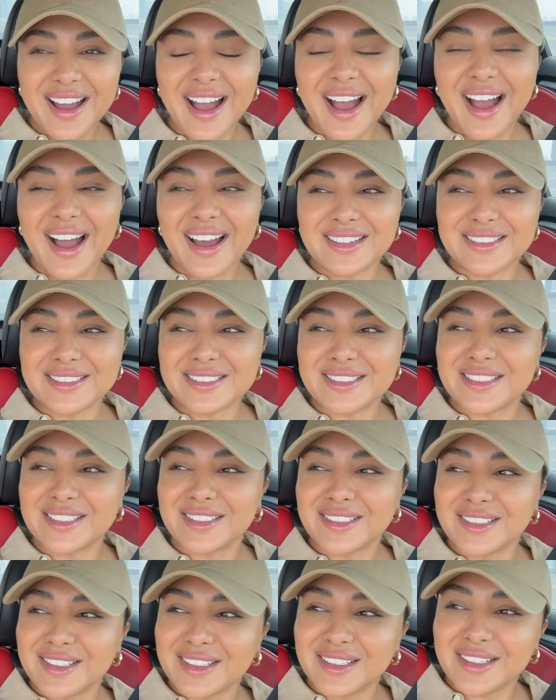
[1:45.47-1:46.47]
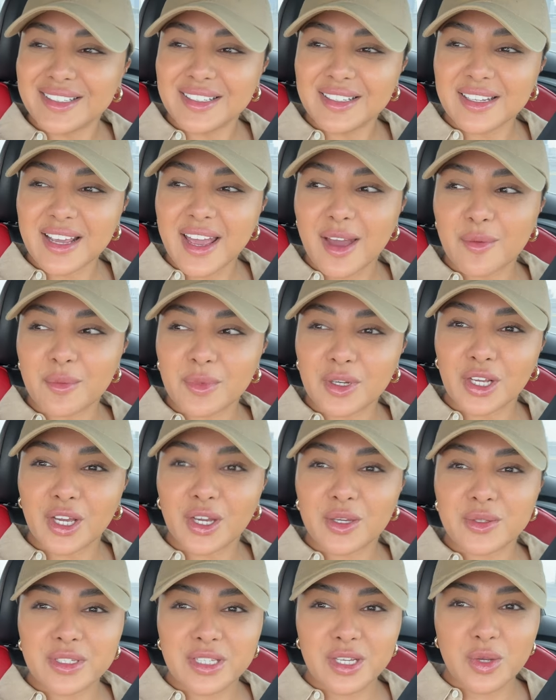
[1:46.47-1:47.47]
and yeah, I'm going to
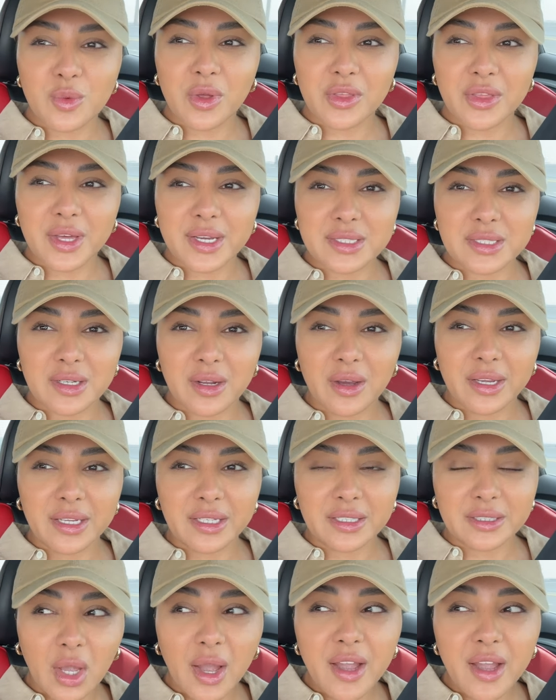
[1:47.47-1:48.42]
go see what that's like.